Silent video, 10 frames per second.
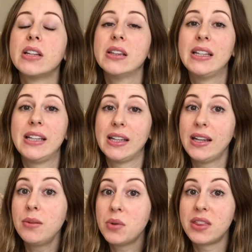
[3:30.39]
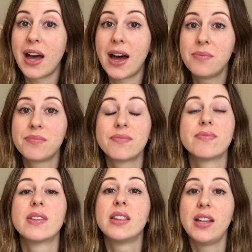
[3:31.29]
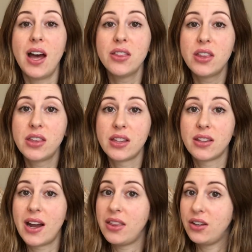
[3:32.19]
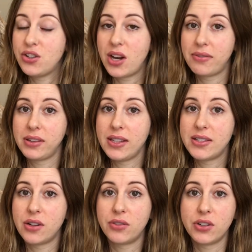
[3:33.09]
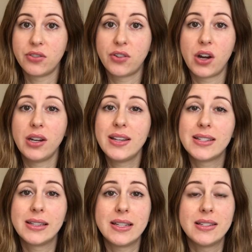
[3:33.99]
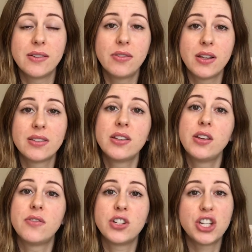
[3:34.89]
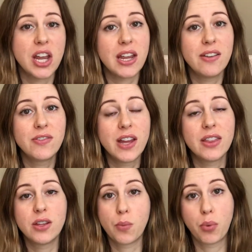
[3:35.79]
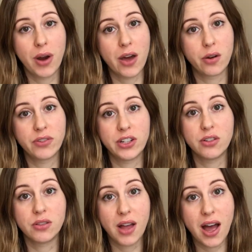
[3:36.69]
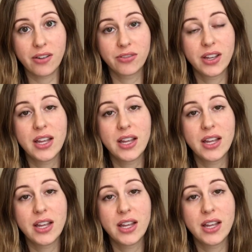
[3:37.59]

Linking in with that, the other thing that I think you should have a list of on your phone is a list of things that you've achieved and that you're proud of in your life,